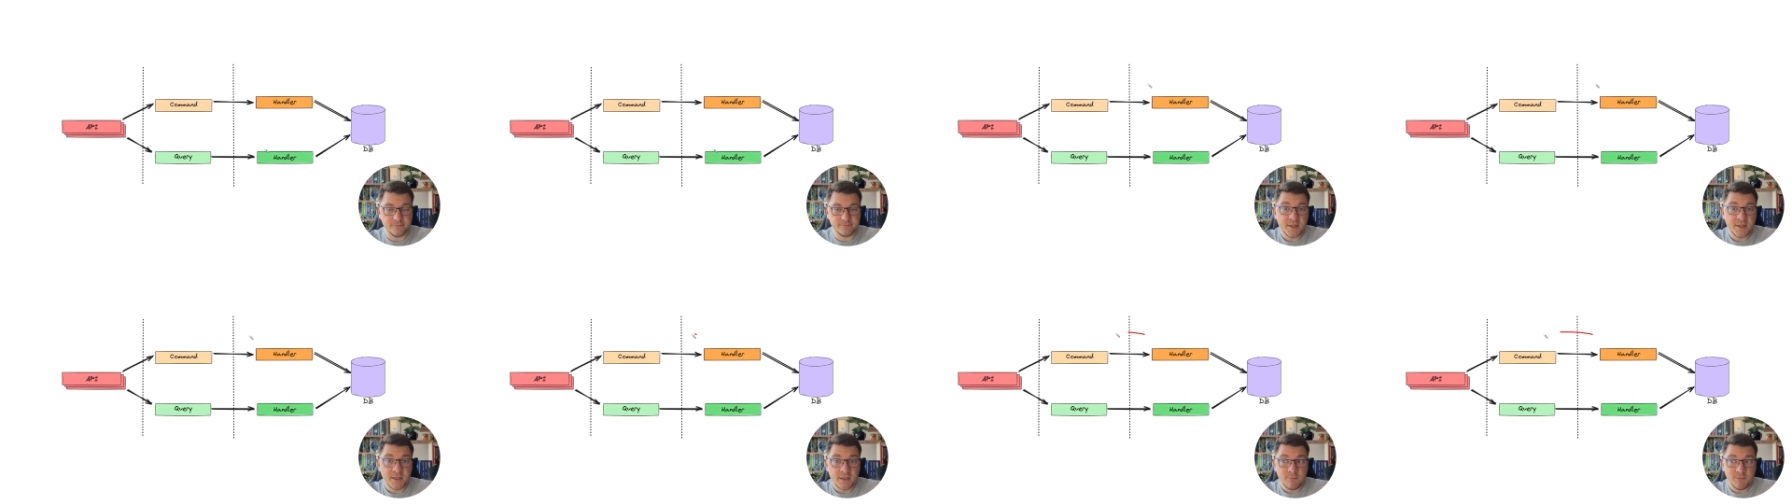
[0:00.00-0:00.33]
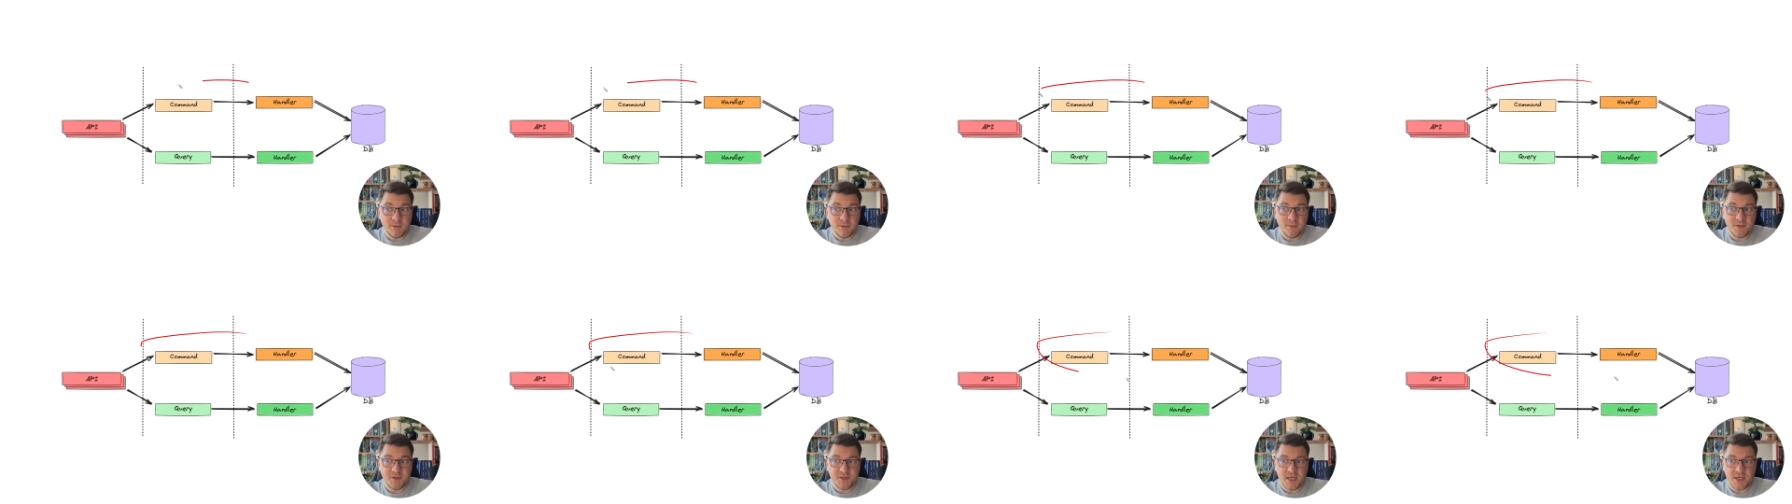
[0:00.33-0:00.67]
And an
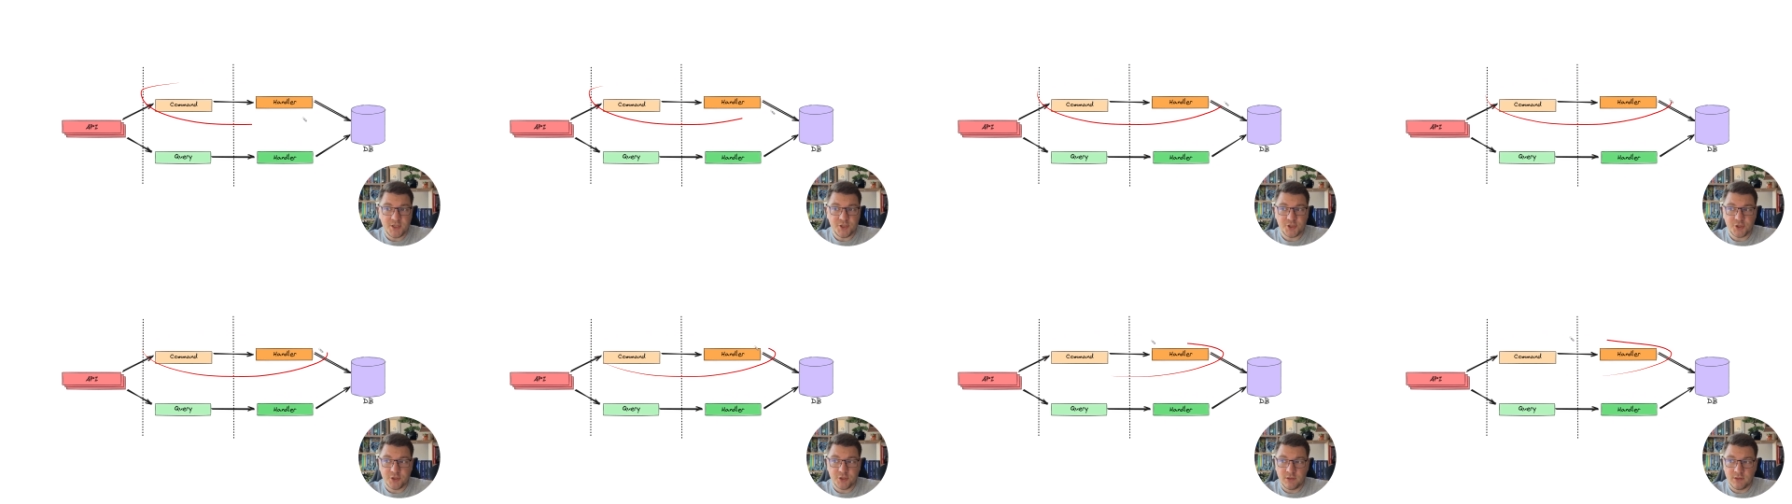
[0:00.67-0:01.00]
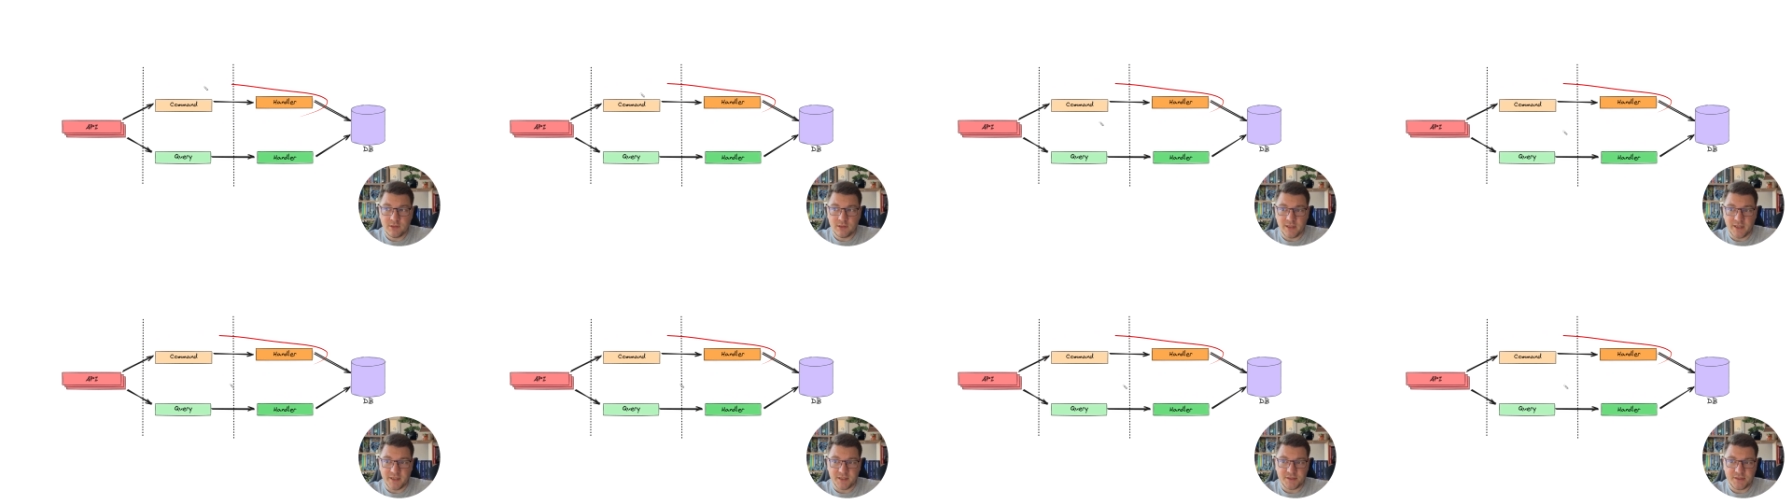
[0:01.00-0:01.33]

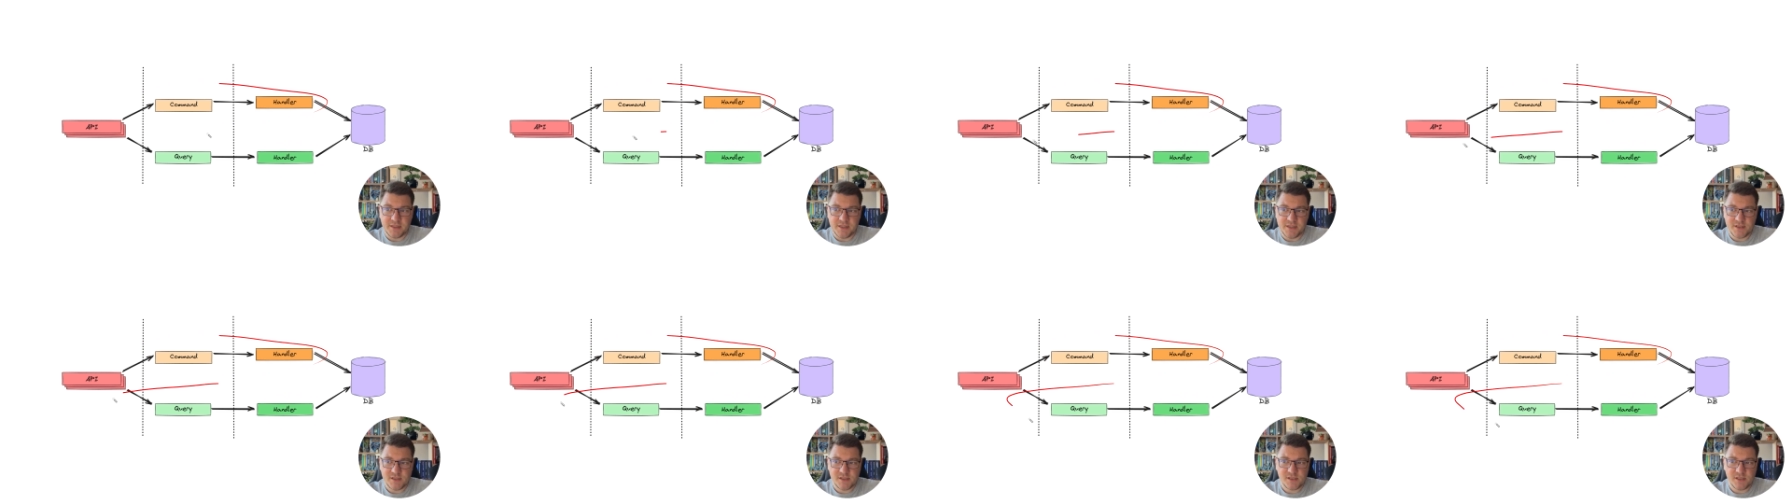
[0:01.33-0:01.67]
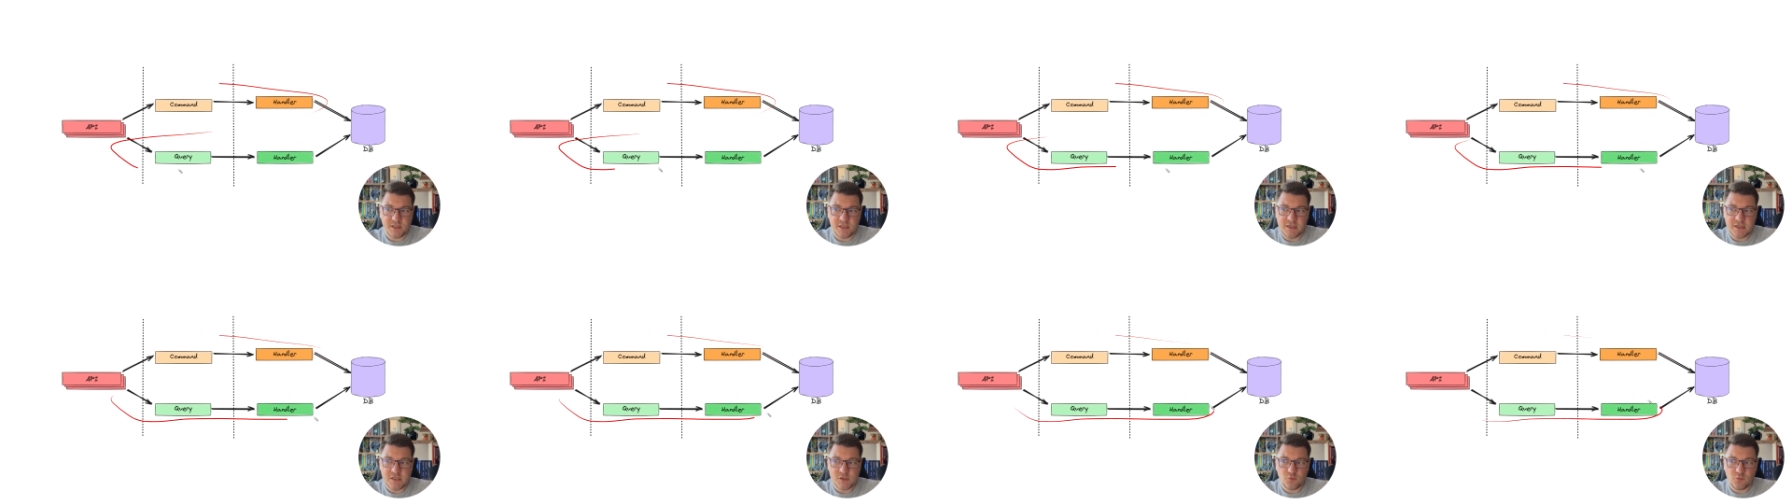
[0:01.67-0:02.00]
implementation like this
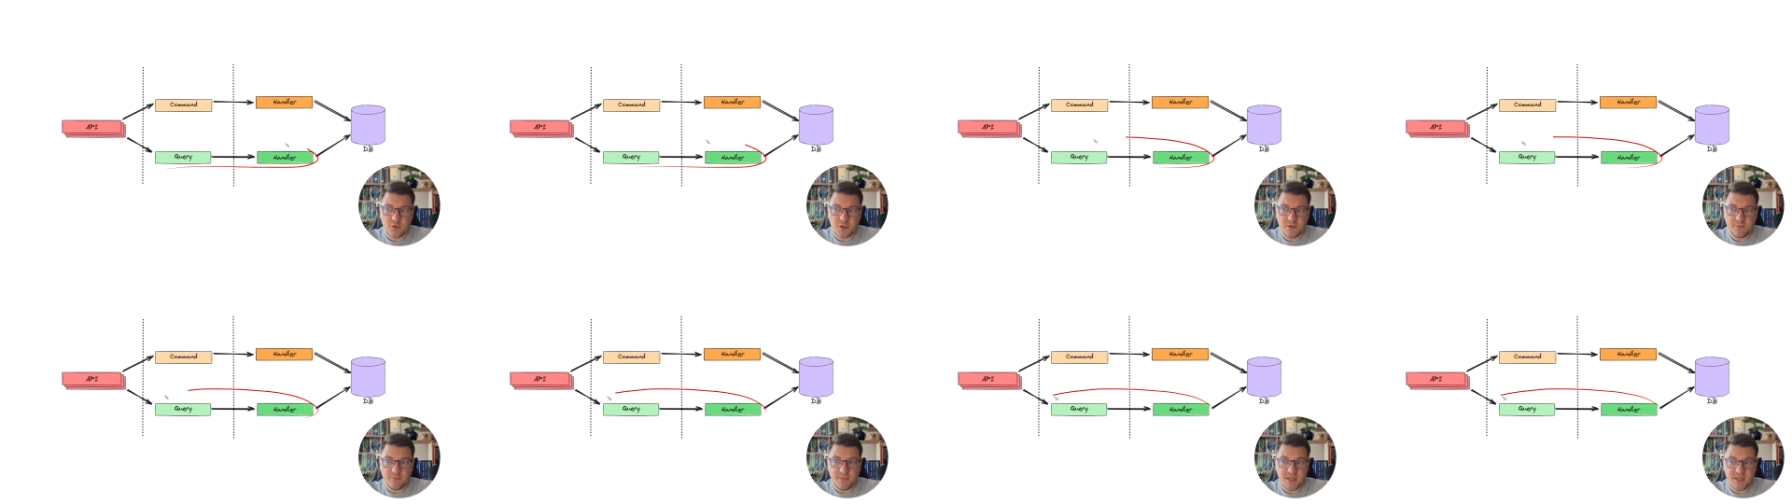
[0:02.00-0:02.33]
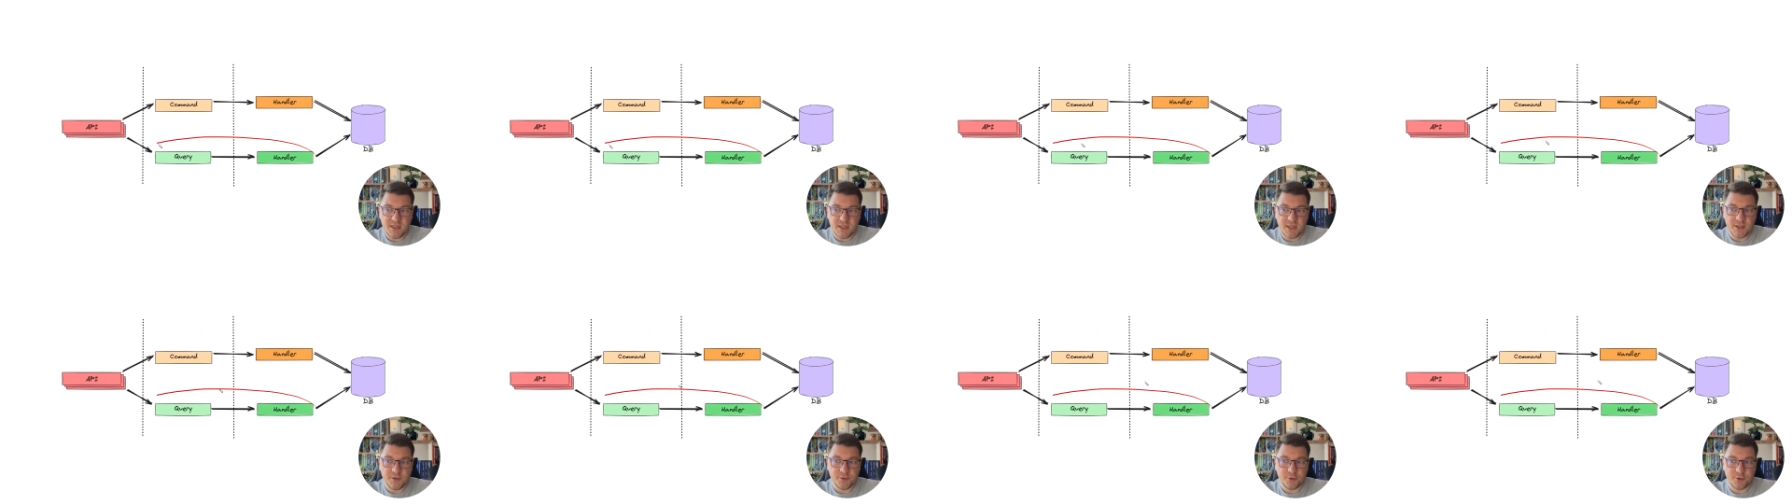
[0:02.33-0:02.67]
is where
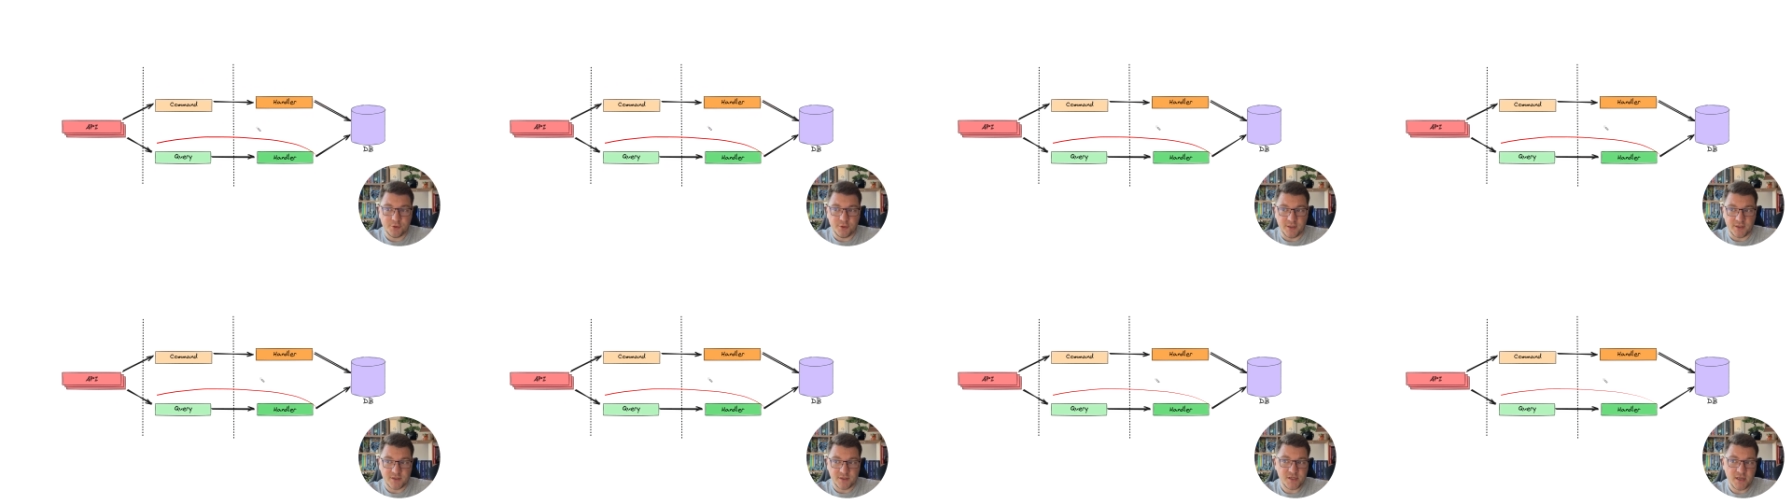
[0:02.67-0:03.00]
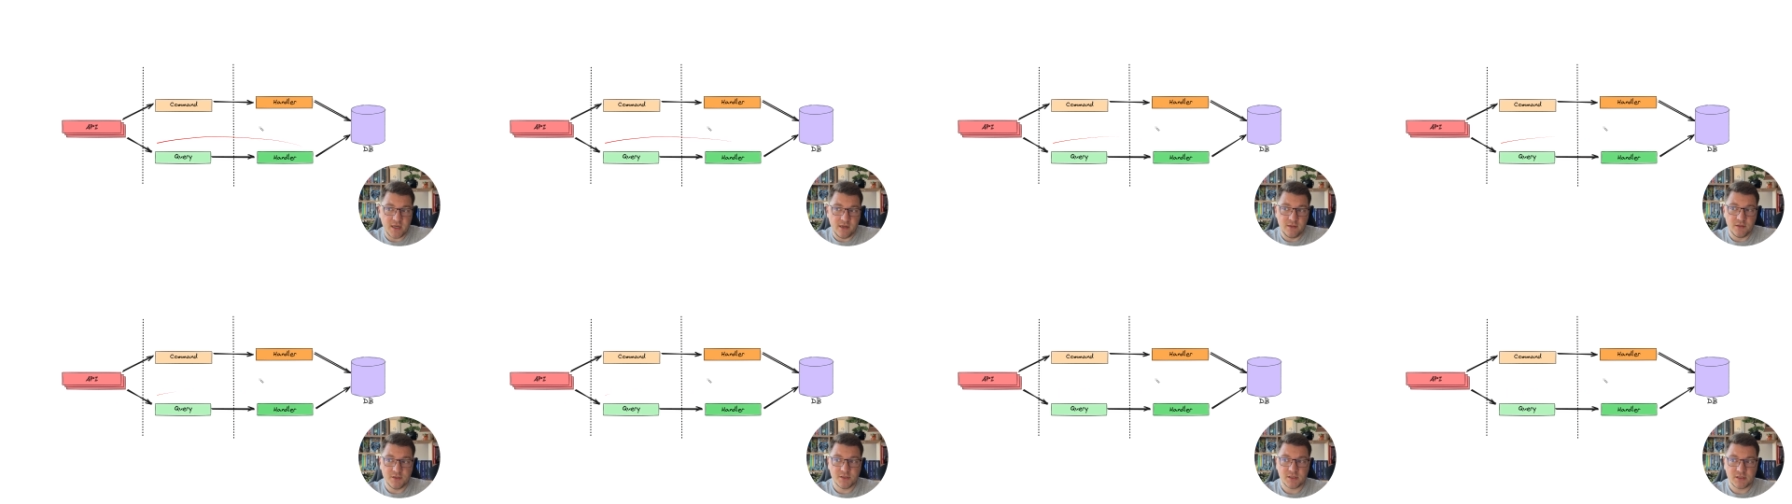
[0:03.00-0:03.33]
MediatR
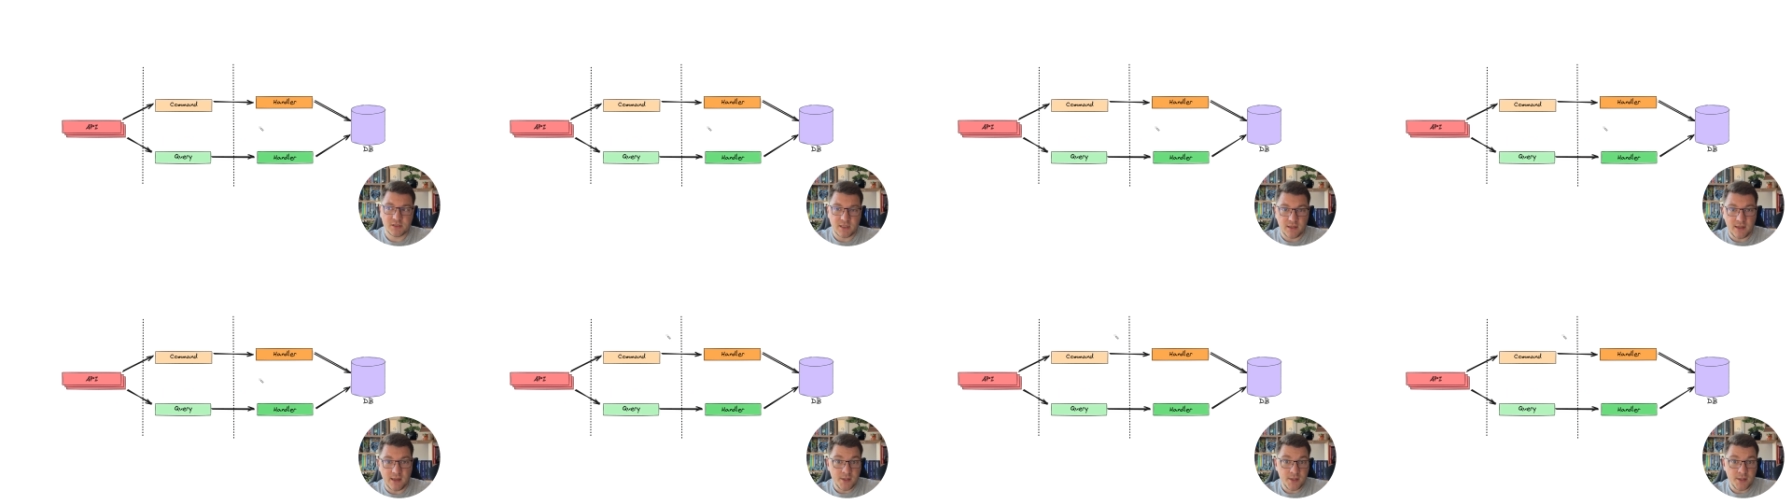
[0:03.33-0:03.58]
excels.